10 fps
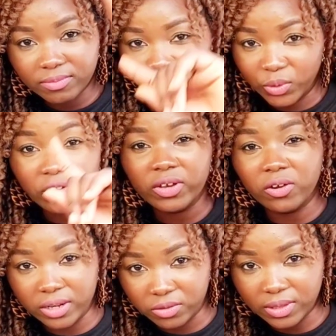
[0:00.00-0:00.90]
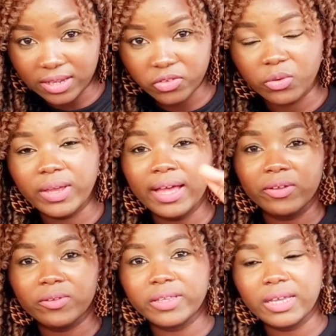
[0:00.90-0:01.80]
We're gonna go into that story
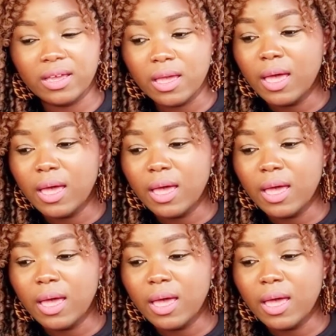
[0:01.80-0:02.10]
another day.